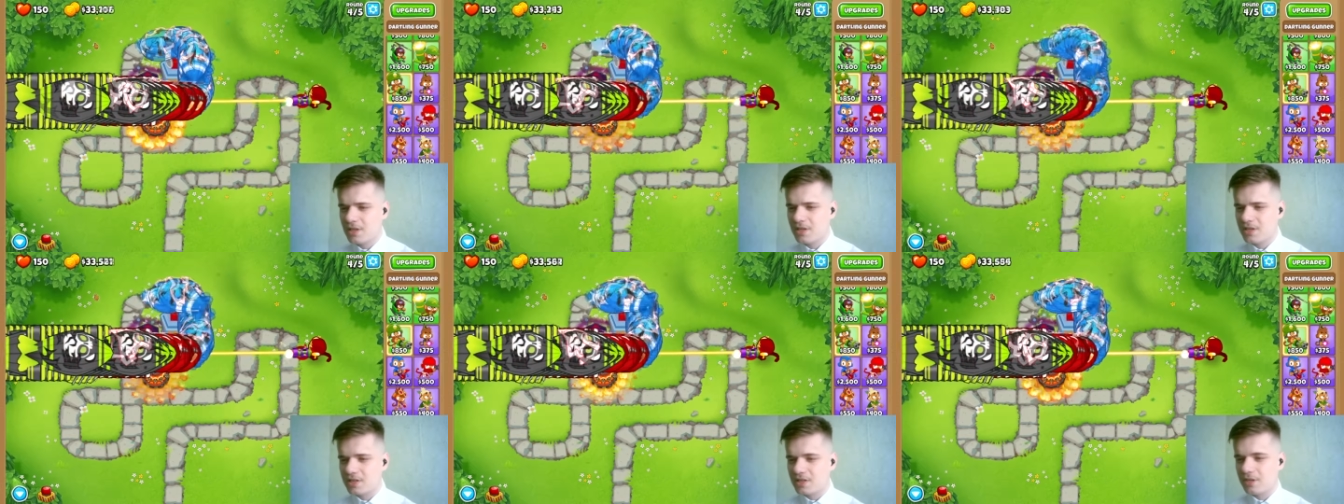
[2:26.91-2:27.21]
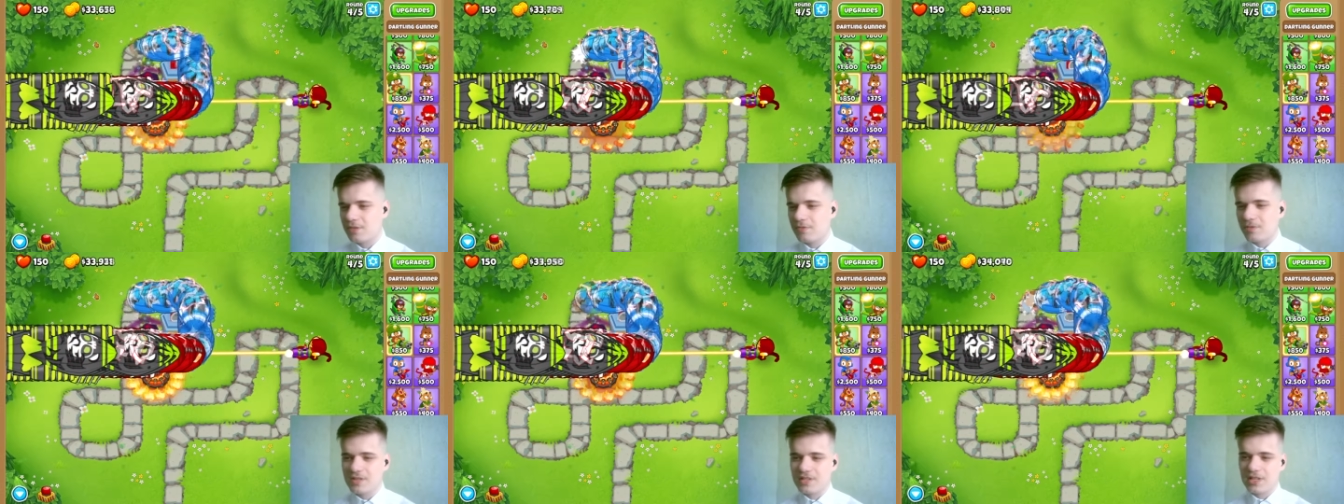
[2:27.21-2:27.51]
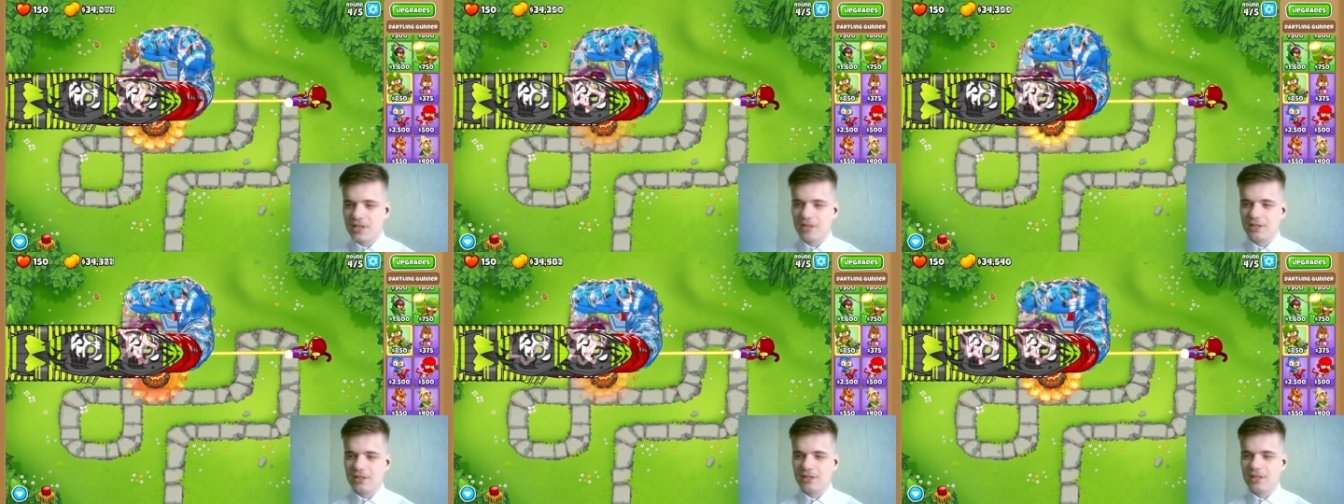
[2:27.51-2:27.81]
So we
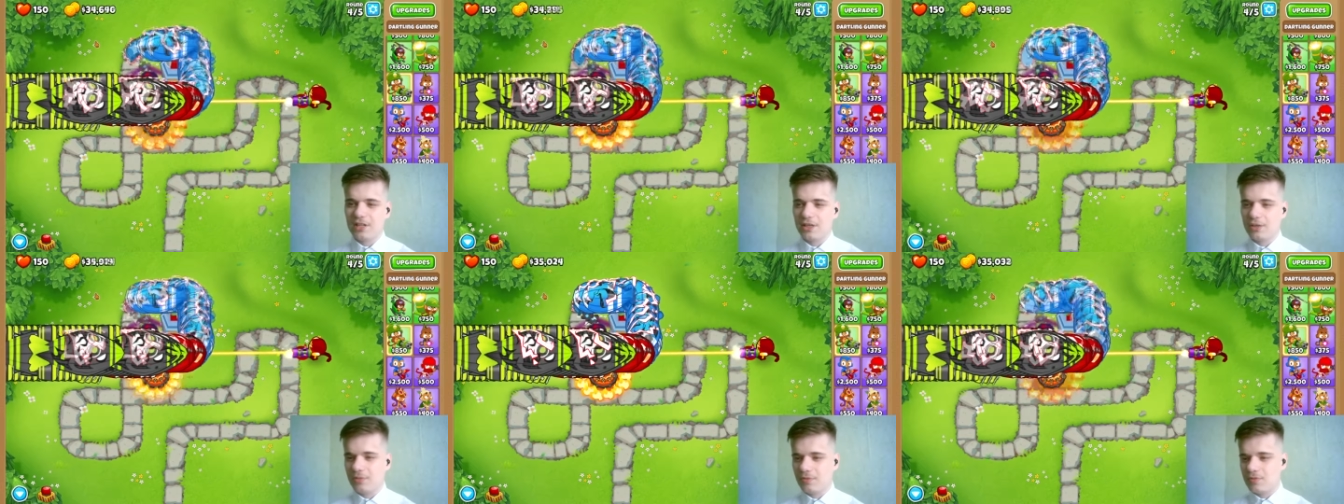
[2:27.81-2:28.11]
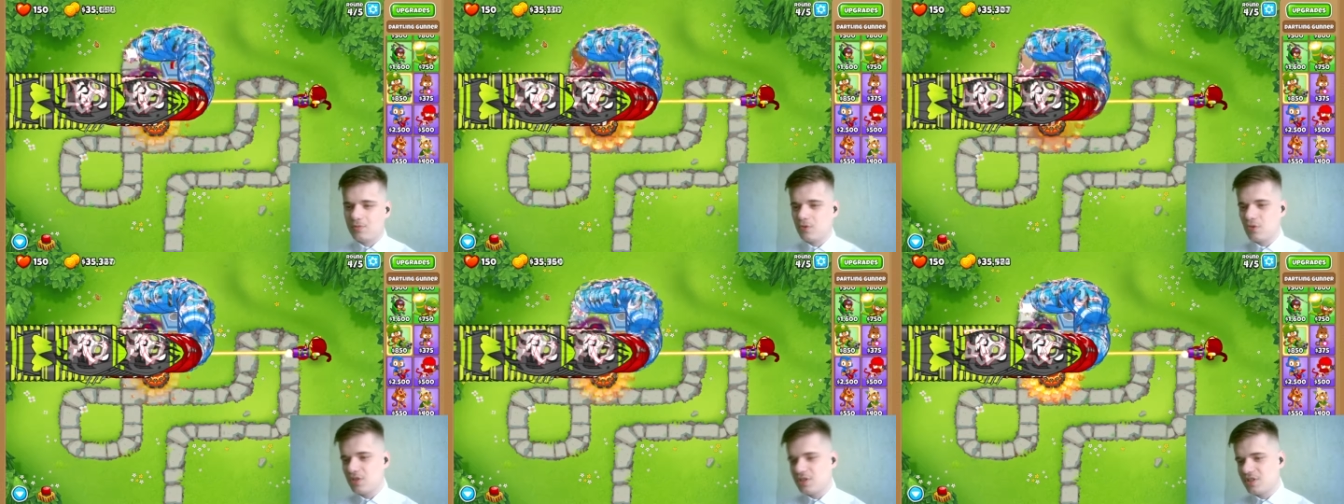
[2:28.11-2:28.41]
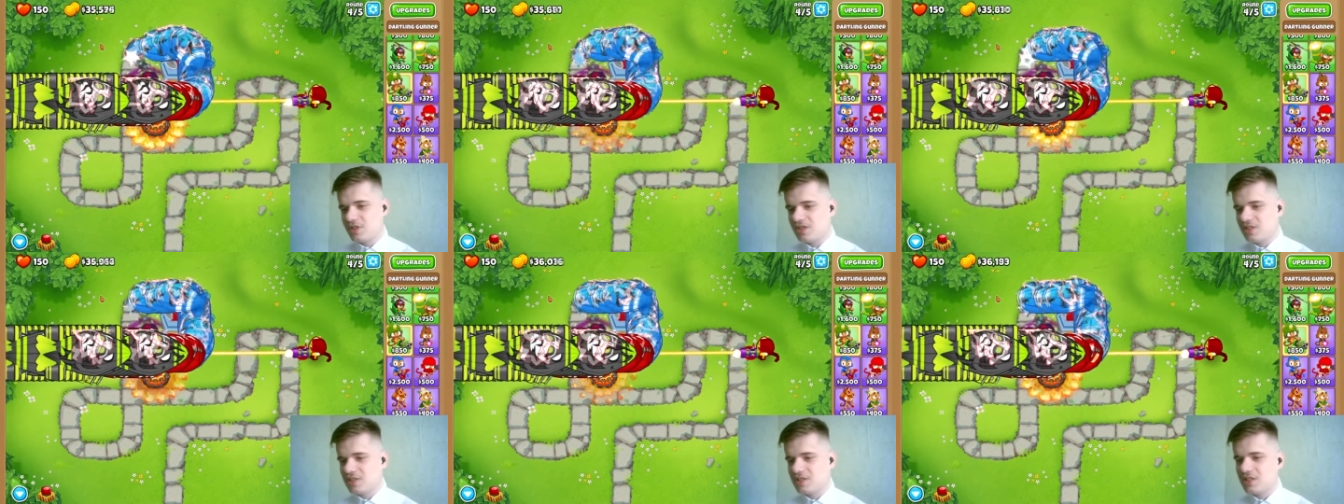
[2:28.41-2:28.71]
started the round with
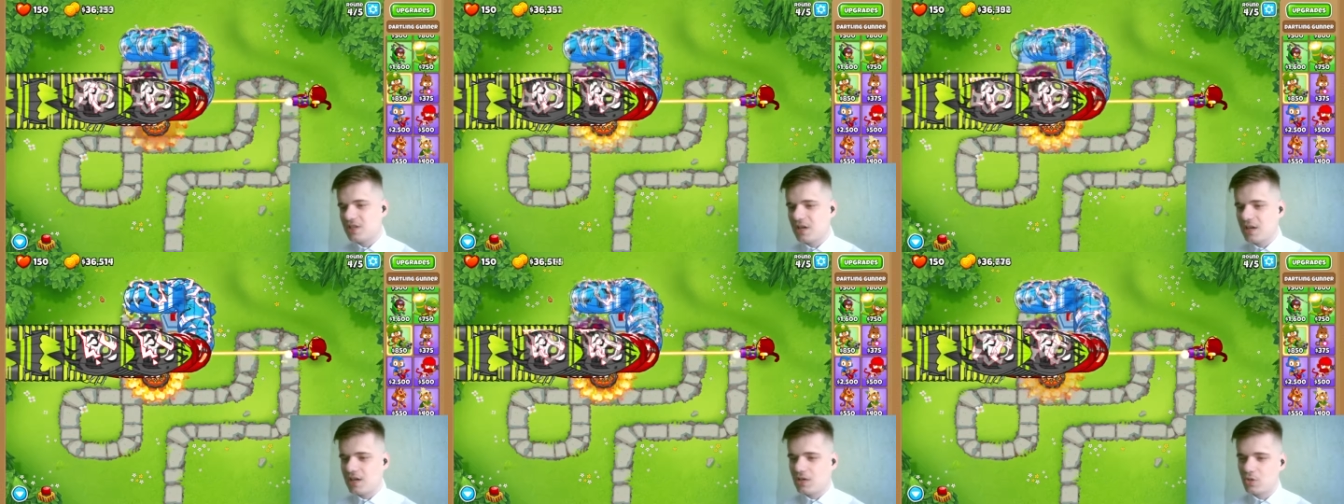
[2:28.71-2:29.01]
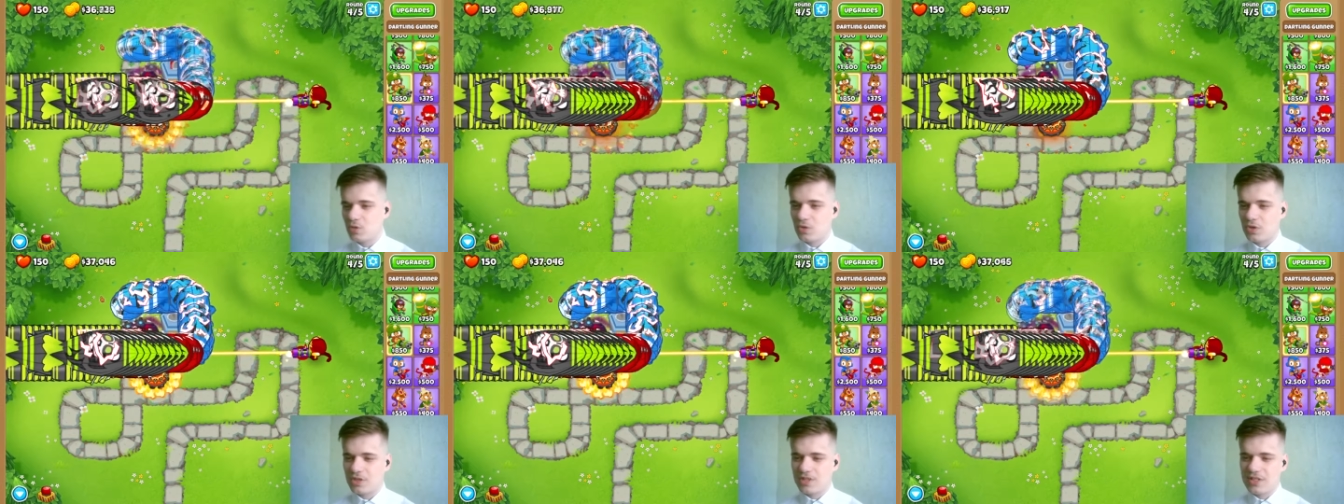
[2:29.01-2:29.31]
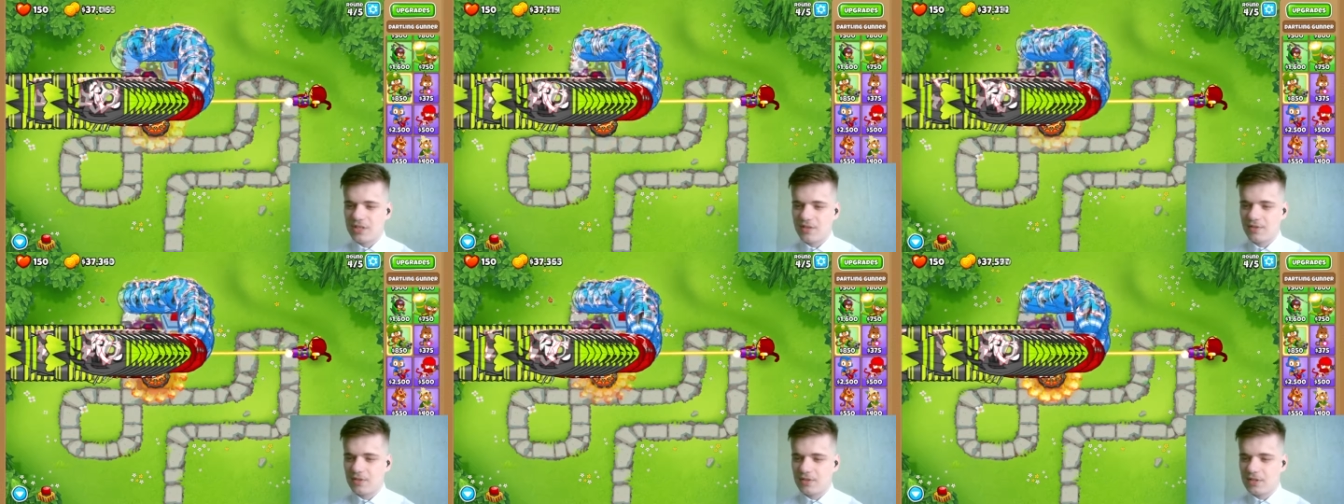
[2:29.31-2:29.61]
26k,
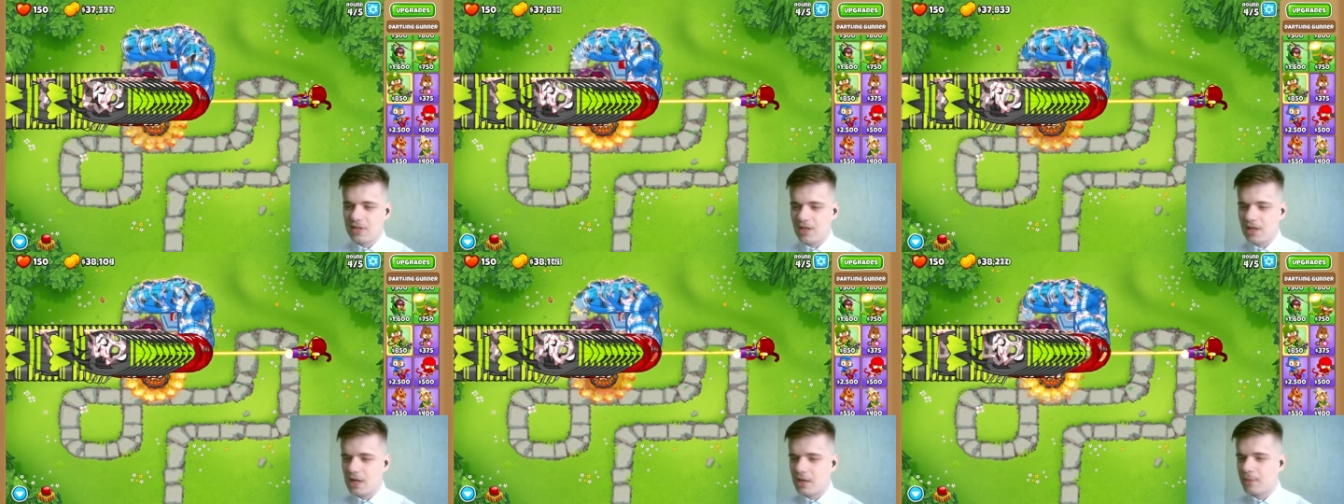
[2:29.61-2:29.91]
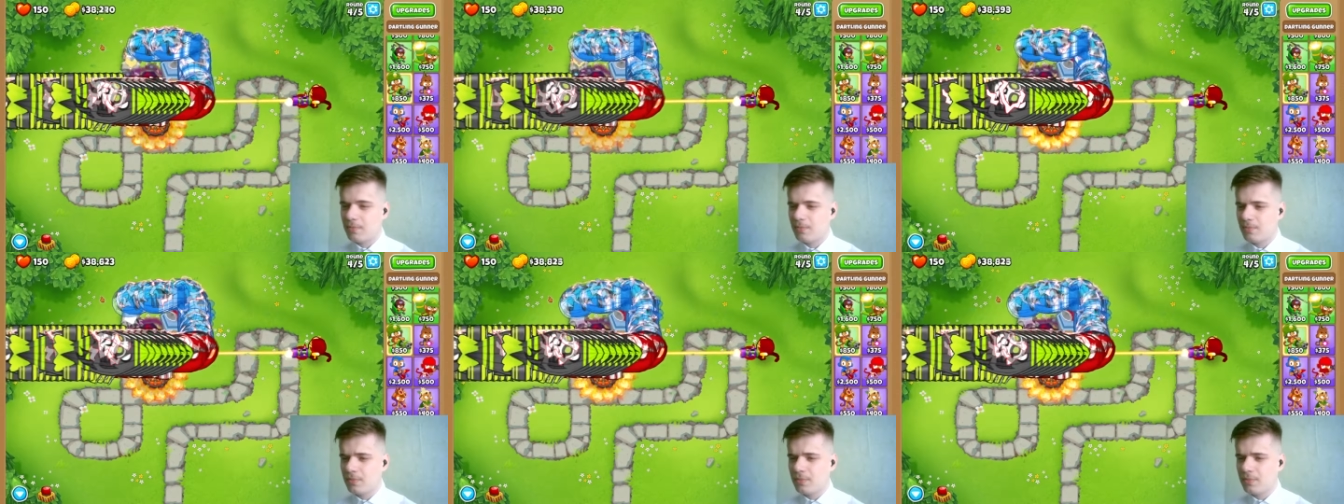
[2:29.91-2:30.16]
27k,